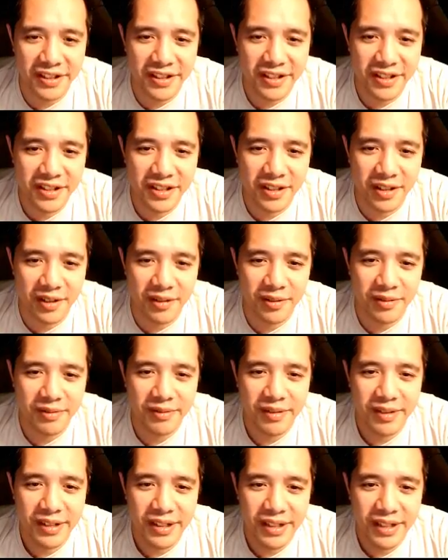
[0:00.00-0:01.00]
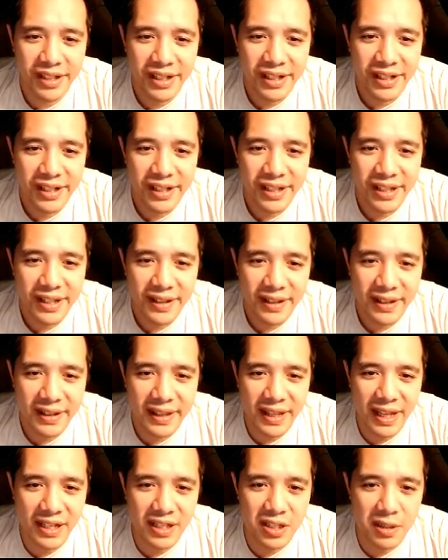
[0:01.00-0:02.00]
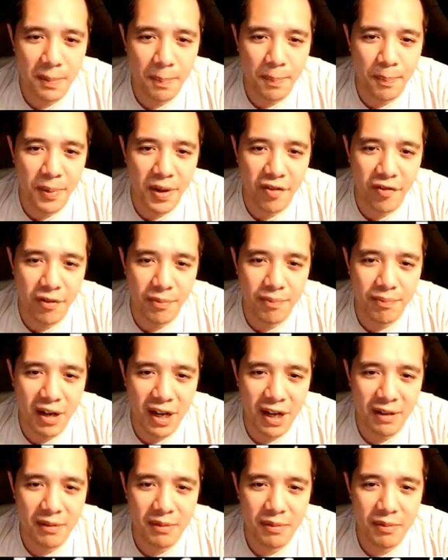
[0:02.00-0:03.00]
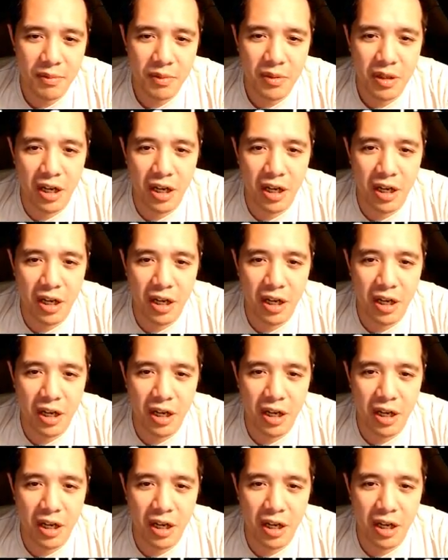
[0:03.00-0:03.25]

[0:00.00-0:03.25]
So that's a bit of a problem.